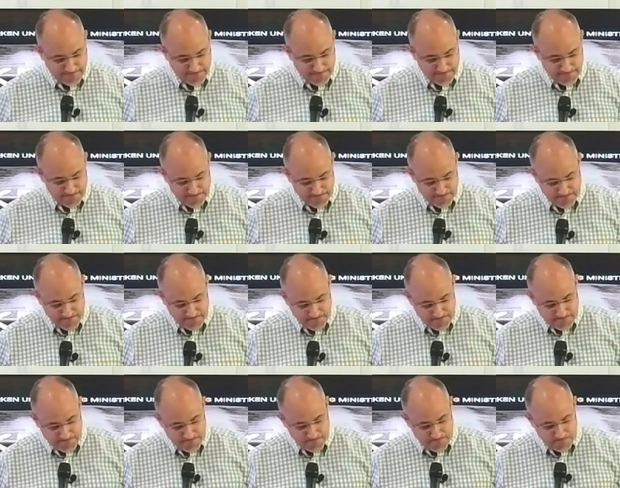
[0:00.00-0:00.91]

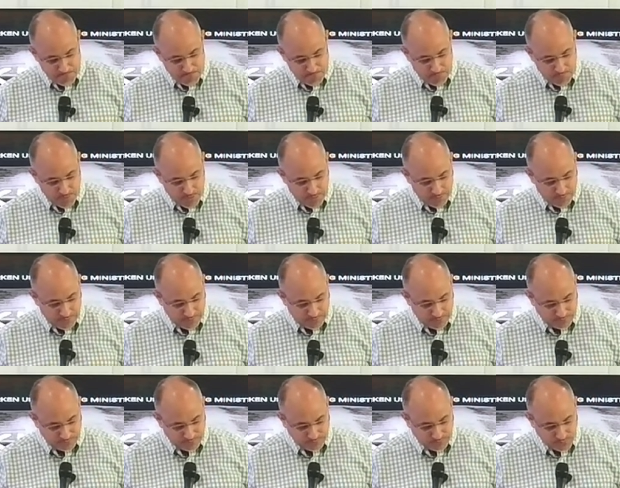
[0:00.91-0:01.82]

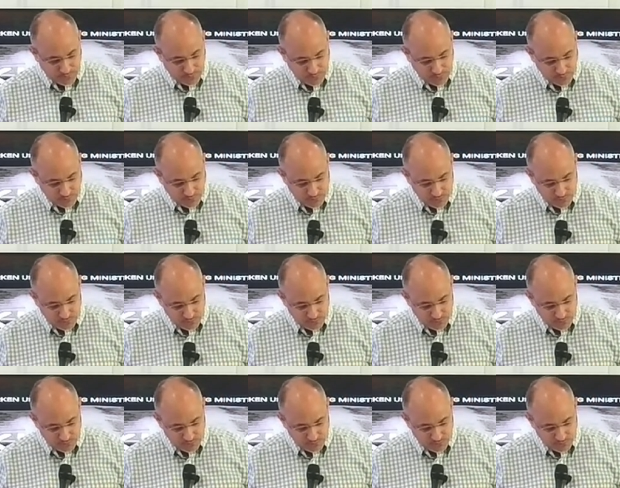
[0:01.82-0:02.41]
[no speech]